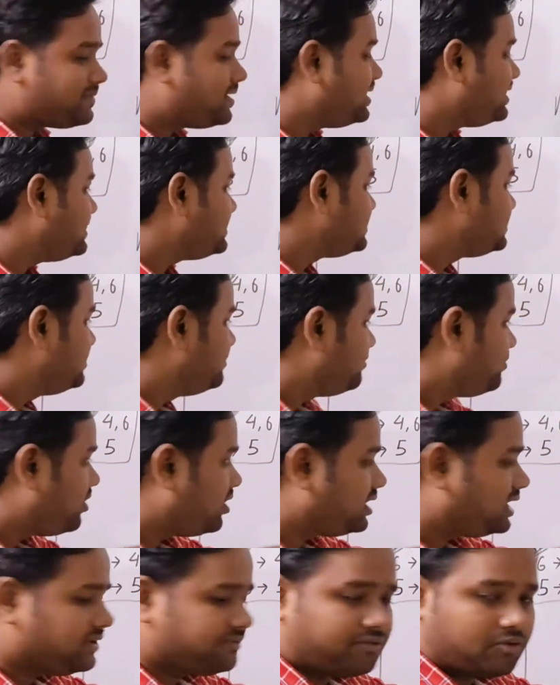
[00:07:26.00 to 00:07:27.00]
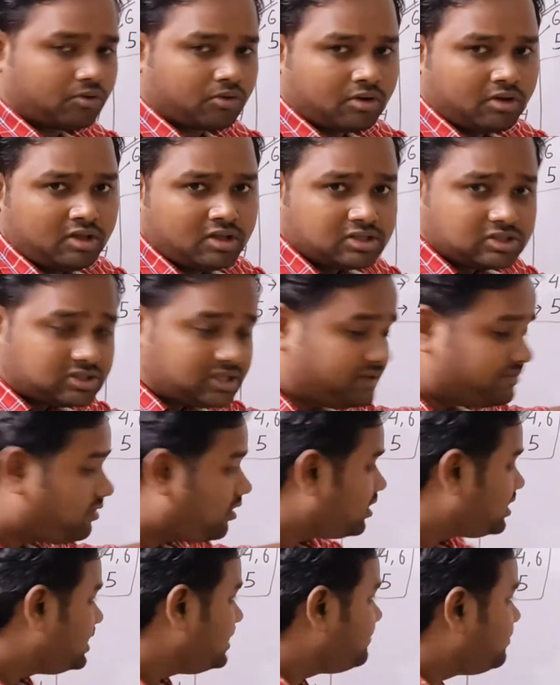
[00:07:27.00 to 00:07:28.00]
part is 44. In
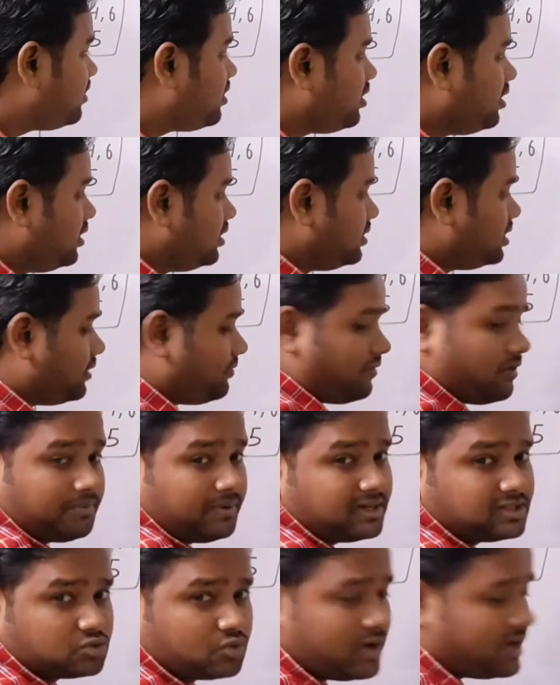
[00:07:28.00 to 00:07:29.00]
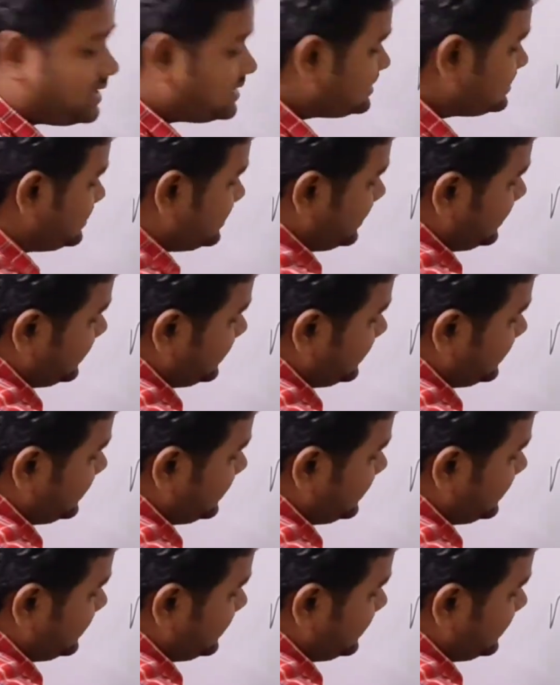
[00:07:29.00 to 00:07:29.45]
44, the perfect square is